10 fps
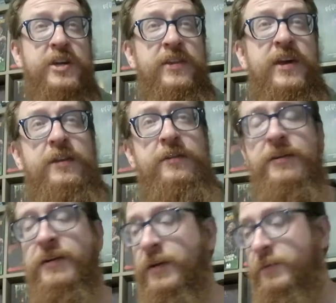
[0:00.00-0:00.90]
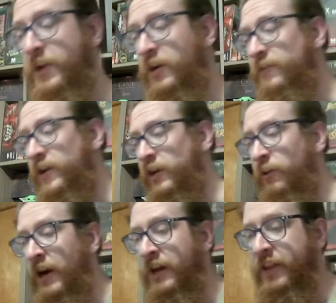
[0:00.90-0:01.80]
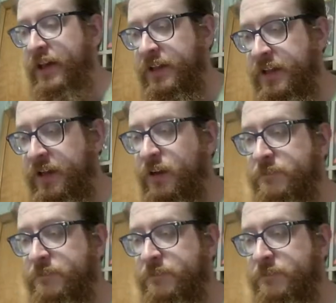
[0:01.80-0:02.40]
that, bigger video on that later.